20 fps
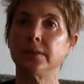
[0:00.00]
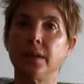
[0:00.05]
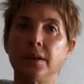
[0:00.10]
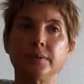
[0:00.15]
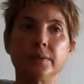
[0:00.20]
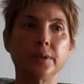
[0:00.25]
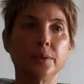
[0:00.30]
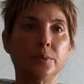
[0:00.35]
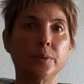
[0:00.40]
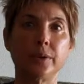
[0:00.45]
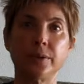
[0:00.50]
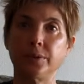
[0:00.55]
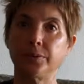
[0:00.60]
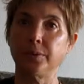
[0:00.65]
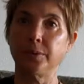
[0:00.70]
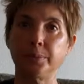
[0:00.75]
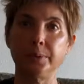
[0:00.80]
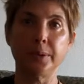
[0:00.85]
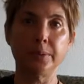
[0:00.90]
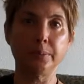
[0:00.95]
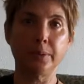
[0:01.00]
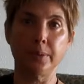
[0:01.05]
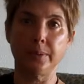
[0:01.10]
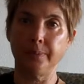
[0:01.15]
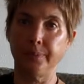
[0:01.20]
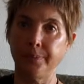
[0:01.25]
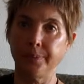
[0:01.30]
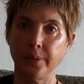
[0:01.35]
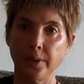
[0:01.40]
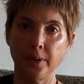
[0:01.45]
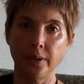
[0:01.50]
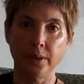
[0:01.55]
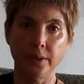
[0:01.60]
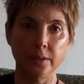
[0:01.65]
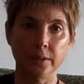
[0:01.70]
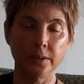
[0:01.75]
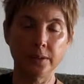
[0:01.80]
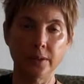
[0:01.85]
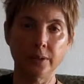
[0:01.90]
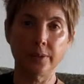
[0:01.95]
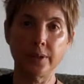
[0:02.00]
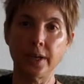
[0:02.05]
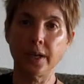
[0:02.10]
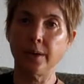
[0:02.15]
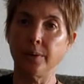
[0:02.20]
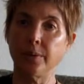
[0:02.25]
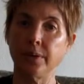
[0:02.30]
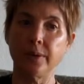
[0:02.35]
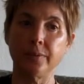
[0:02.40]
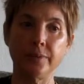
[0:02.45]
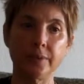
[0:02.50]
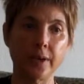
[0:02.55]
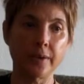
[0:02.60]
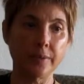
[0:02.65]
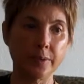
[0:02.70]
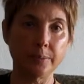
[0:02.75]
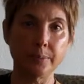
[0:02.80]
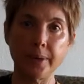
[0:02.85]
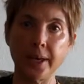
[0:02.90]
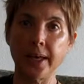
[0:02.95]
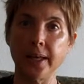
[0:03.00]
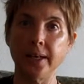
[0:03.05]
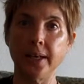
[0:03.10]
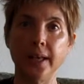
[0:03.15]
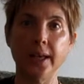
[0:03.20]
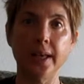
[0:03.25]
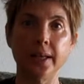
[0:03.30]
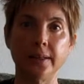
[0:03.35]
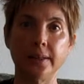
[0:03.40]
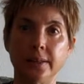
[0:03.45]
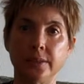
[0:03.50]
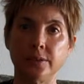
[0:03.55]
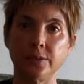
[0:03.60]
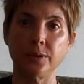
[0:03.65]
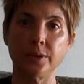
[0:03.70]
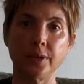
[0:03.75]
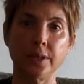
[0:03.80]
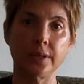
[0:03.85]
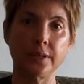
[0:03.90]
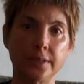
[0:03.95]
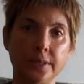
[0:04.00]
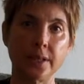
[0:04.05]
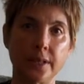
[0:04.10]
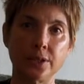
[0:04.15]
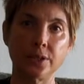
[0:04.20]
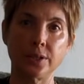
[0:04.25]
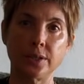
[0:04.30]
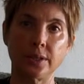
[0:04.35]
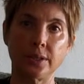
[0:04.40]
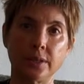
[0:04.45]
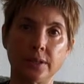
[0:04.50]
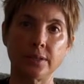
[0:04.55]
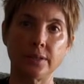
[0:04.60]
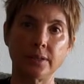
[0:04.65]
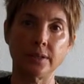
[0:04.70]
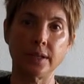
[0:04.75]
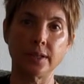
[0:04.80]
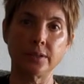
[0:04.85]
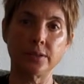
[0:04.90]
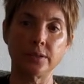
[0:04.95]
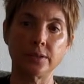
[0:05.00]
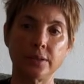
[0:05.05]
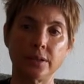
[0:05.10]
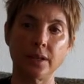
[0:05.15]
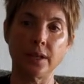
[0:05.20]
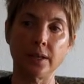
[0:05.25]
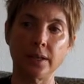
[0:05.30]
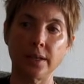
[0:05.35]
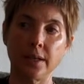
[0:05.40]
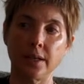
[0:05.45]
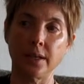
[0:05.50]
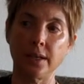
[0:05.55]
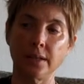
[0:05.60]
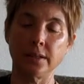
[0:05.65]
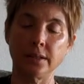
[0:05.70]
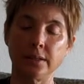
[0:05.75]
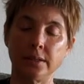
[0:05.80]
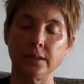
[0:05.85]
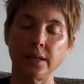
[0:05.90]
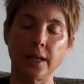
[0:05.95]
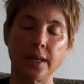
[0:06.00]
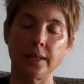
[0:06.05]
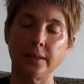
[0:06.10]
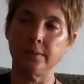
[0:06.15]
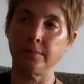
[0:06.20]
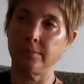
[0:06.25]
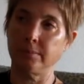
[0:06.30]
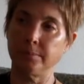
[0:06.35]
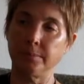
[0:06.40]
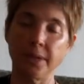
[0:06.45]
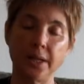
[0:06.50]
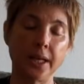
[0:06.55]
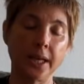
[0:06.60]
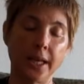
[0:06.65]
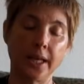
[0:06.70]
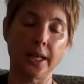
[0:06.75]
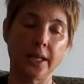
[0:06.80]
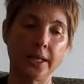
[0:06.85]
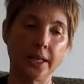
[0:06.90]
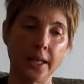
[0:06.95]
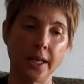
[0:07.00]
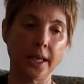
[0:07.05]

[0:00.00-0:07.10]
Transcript: Lovely, wonderful people, that I would have never met had this organization not began.